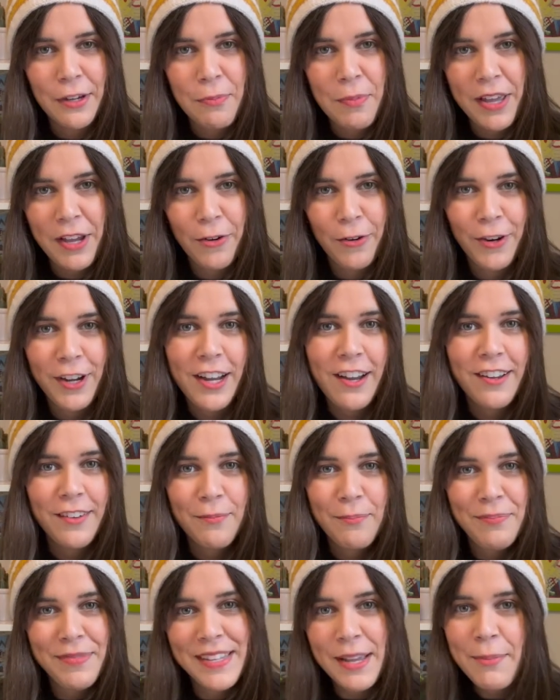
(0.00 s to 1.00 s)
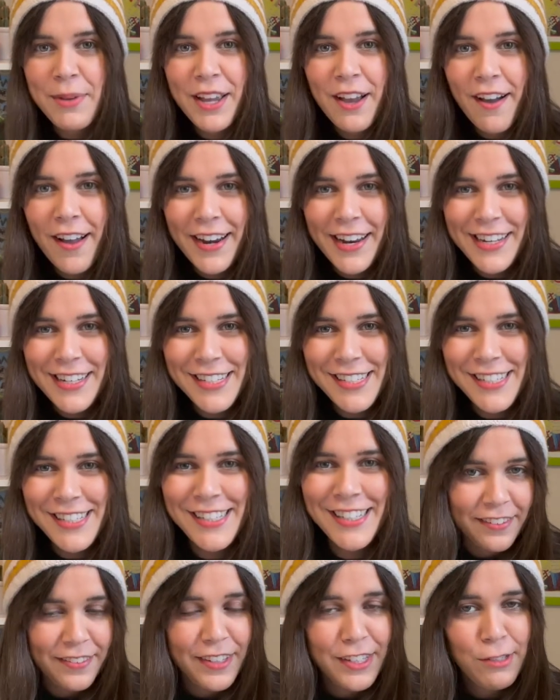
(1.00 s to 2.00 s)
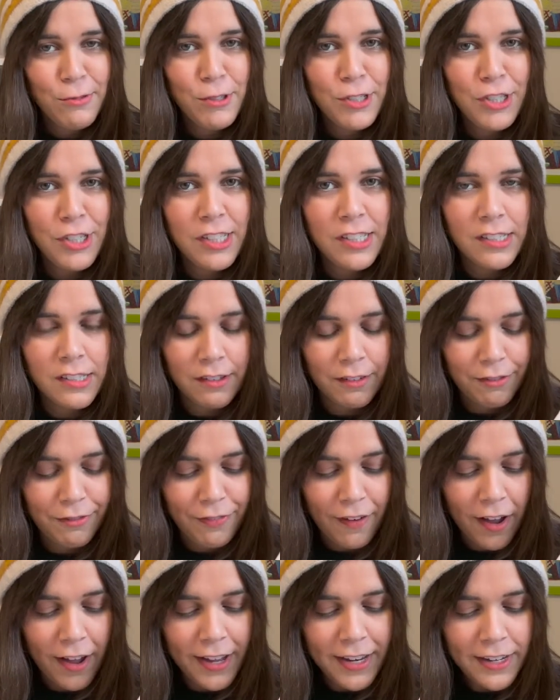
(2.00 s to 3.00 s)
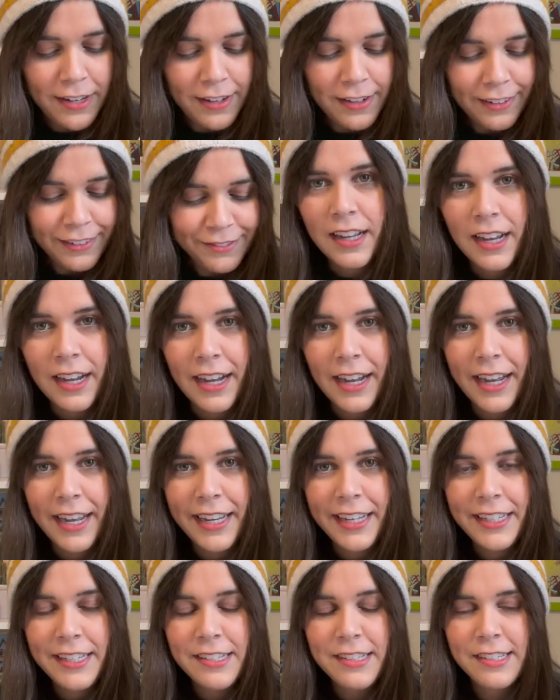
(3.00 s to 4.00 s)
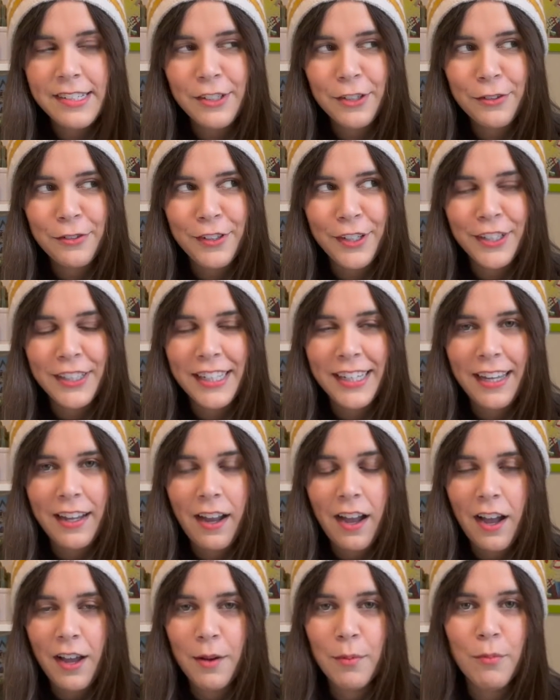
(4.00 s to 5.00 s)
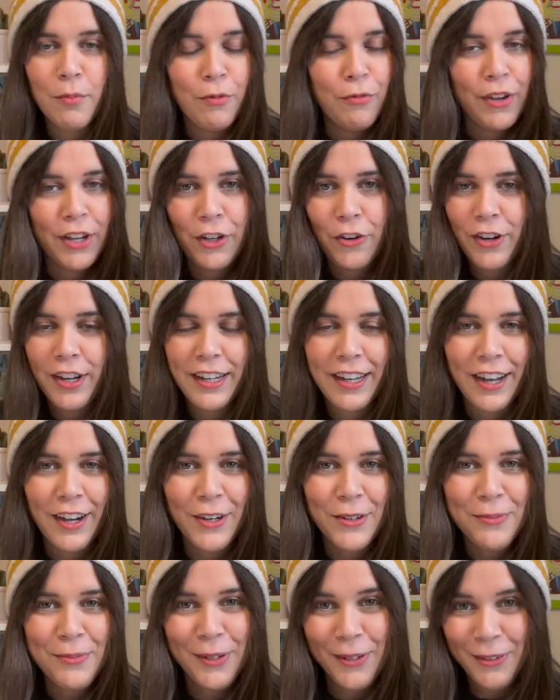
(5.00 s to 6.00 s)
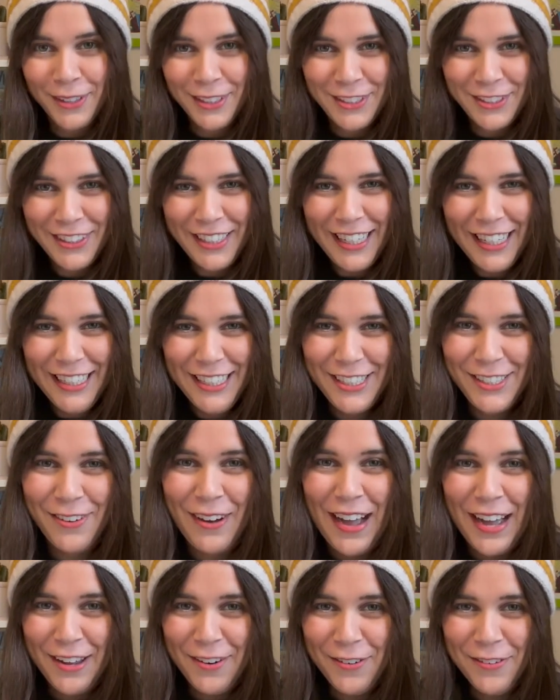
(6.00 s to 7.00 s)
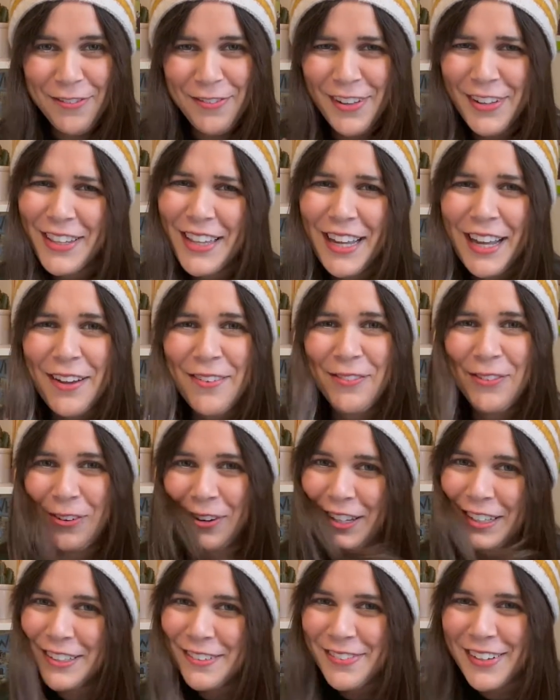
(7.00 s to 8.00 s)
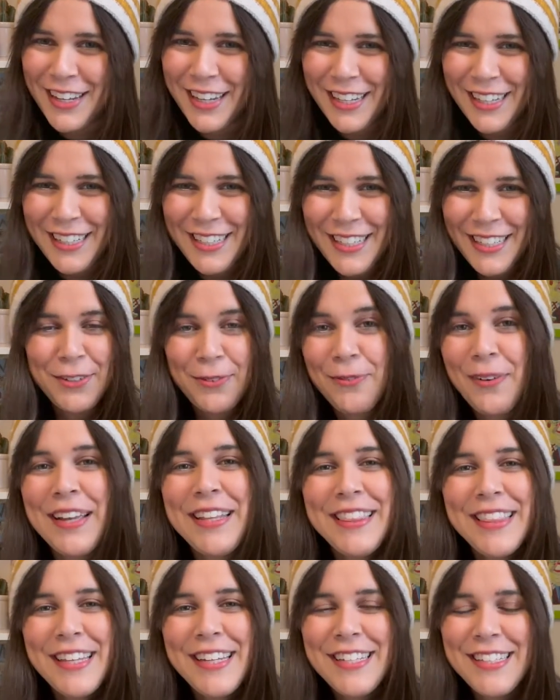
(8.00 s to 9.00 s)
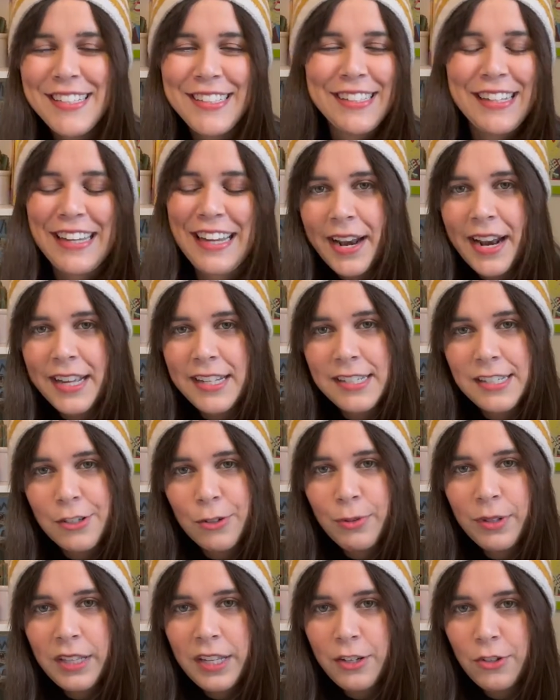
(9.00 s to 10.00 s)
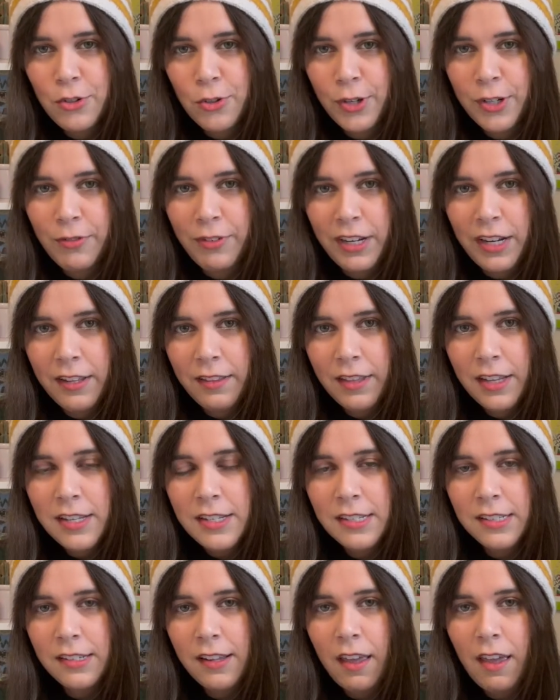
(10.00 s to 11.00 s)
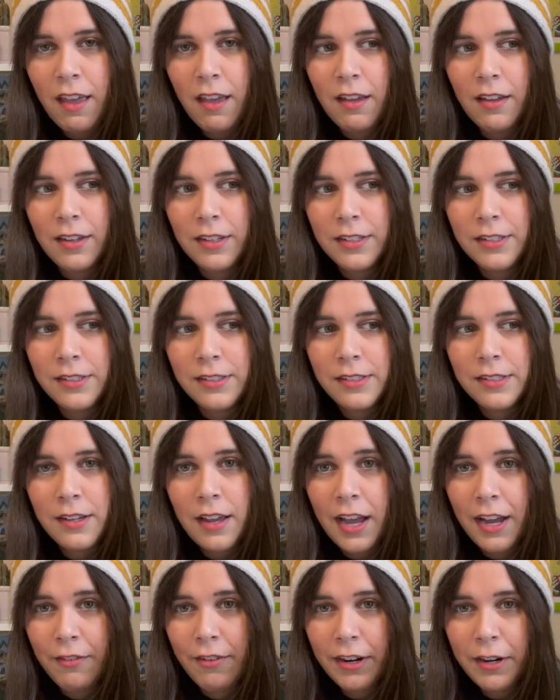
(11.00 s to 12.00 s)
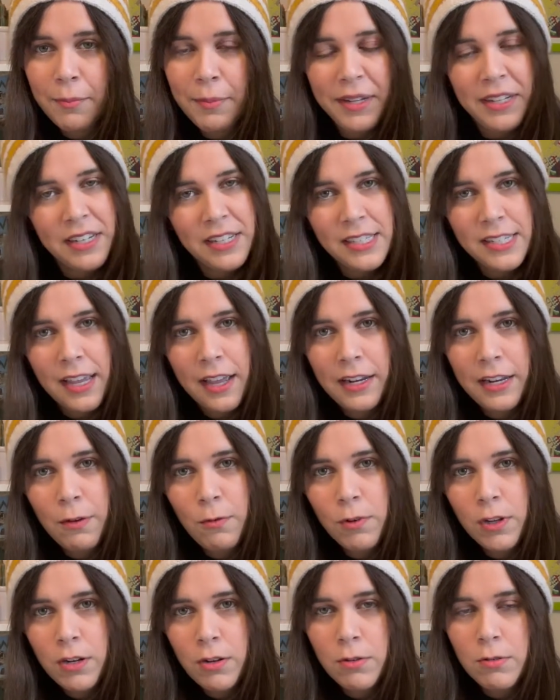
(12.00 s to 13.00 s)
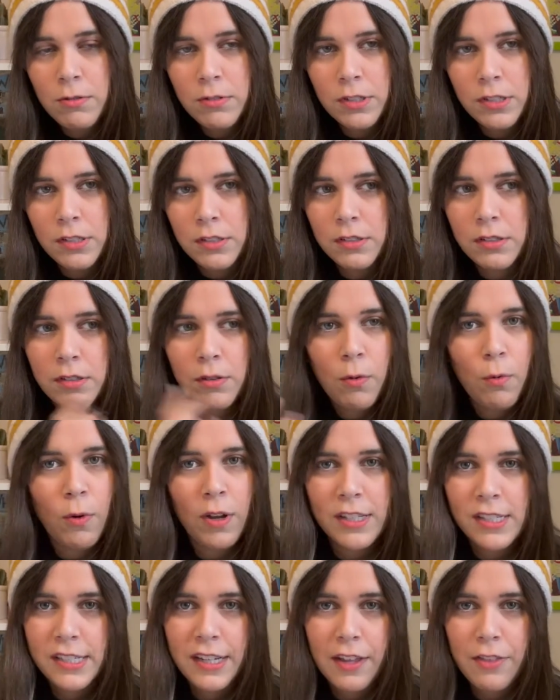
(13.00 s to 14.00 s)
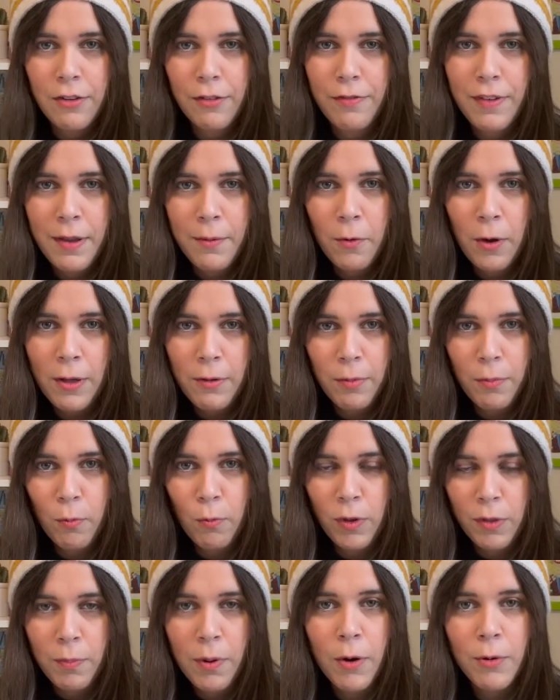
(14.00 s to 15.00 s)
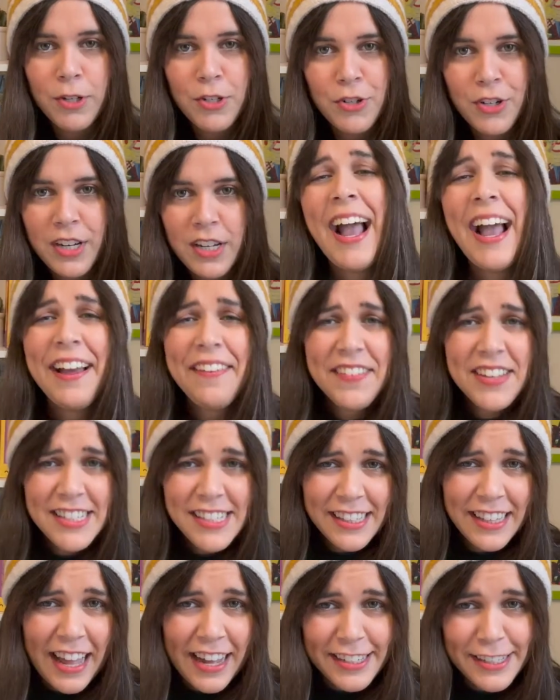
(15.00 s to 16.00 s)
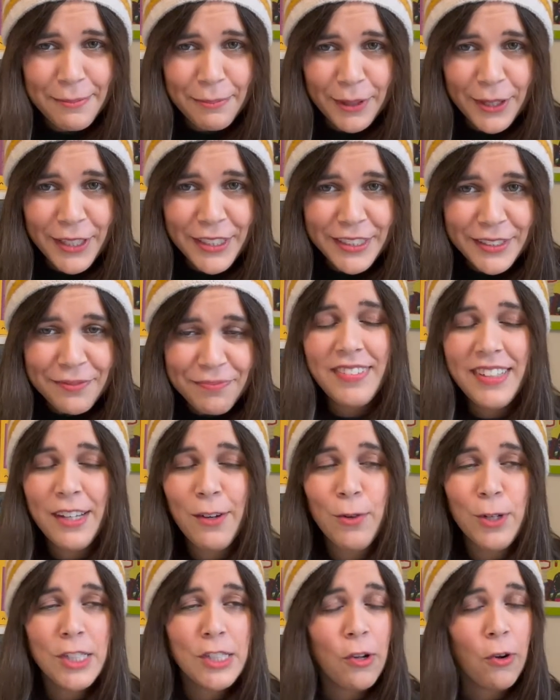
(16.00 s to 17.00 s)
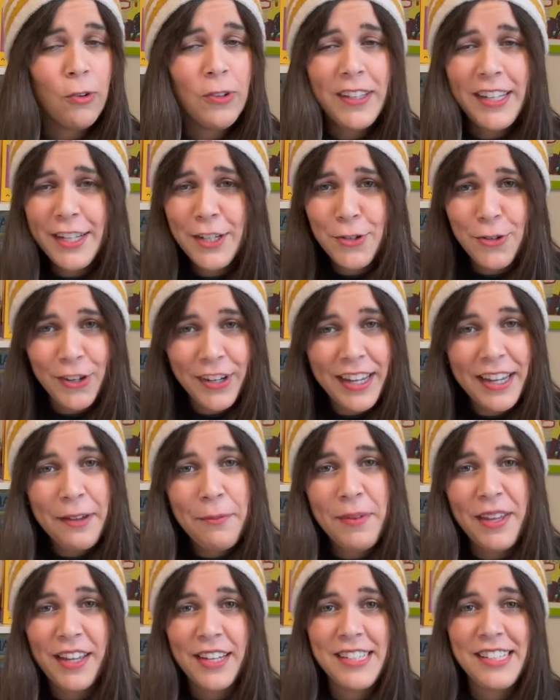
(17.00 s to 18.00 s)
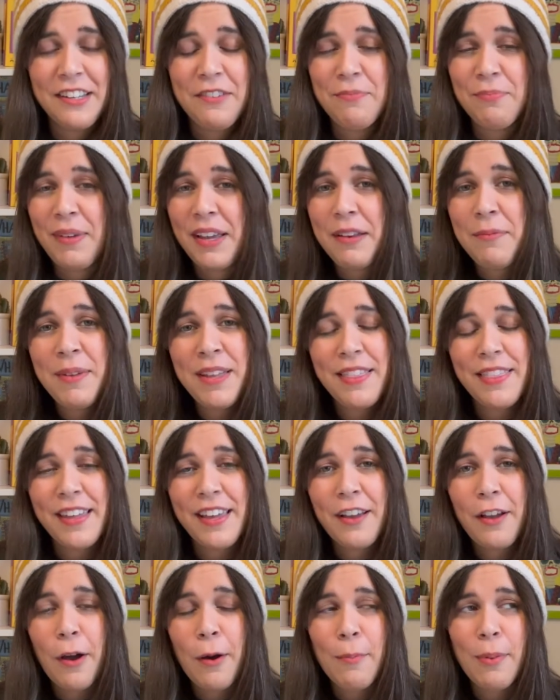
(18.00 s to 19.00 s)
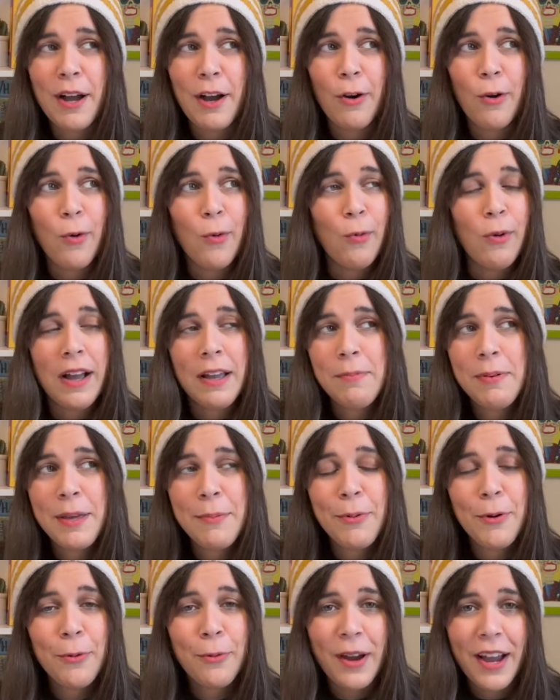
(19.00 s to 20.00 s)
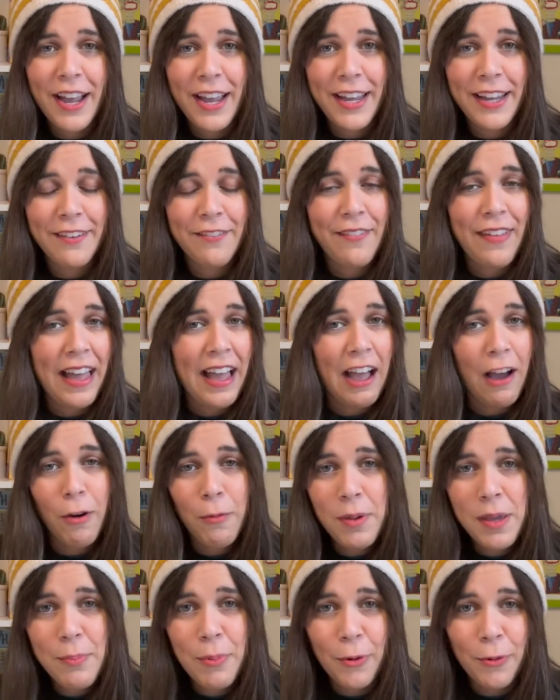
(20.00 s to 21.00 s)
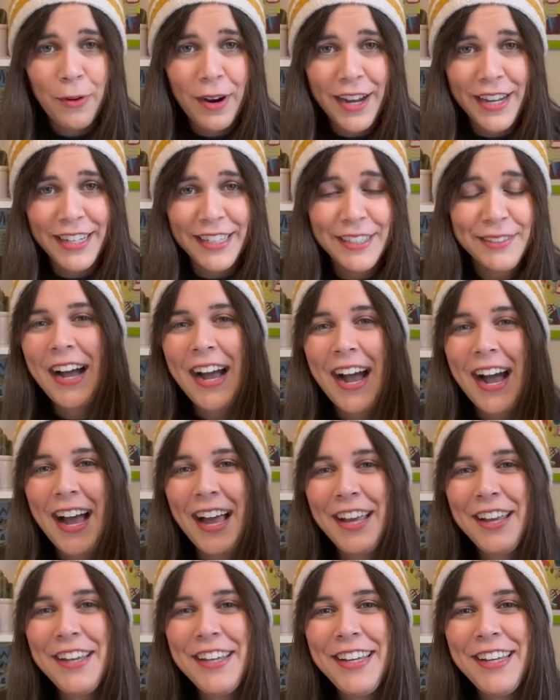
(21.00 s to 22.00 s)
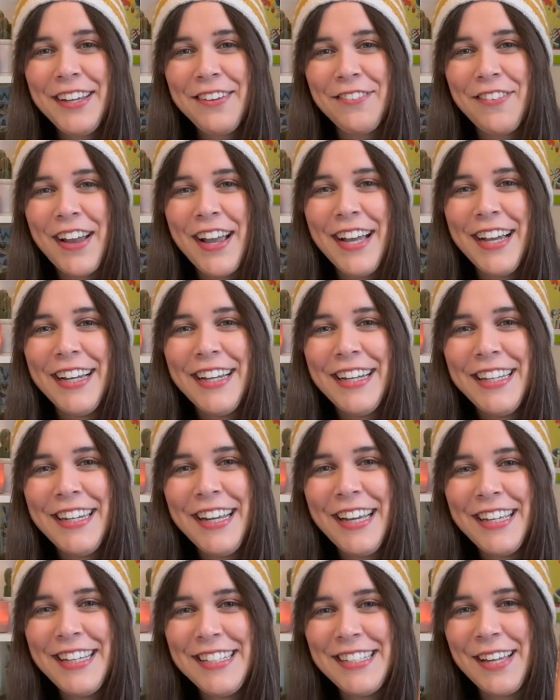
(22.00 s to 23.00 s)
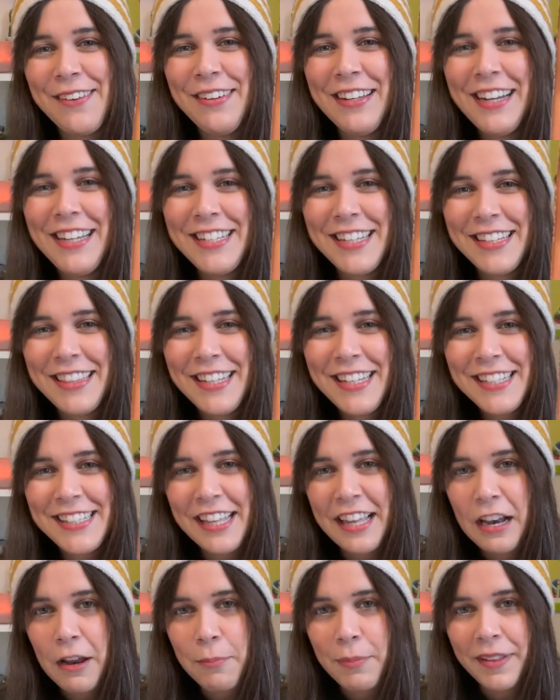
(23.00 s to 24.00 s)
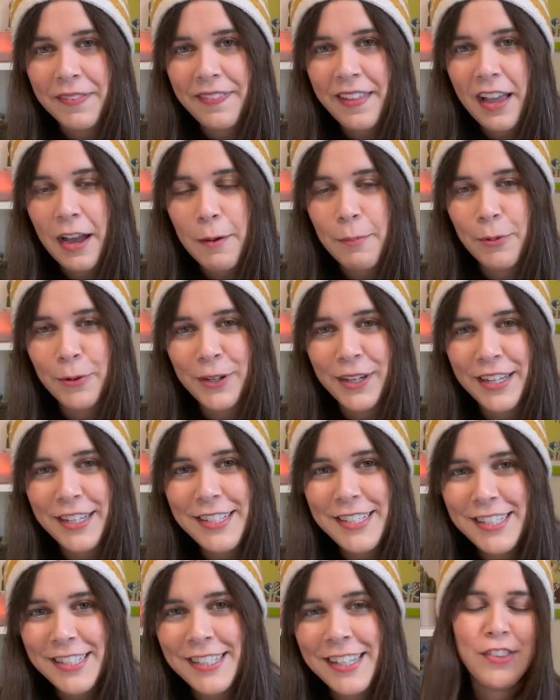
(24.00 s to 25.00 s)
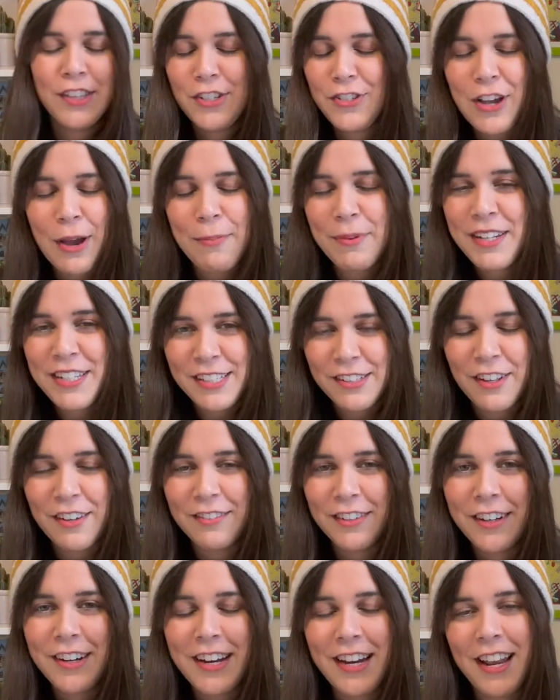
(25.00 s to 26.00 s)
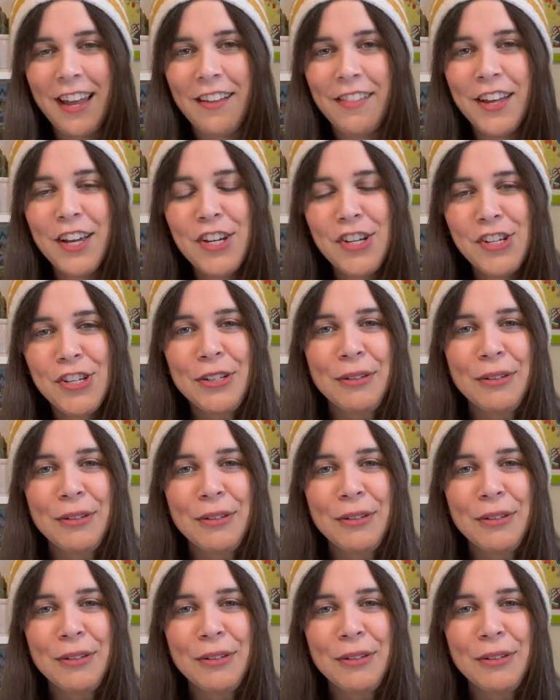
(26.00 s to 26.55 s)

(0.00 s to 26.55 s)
Maori demigoddess. This was just fun. I still feel like I'm figuring out poetry, so I don't feel like I'm qualified to rate this. Like, I still really enjoyed reading this, and I recommend it to anyone who wants to get their feet wet with poetry. And this last book was only intriguing because it made me think about why people write, how people write. I read Isabel Allende's El Amante Japonés, The Japanese Lover, in English.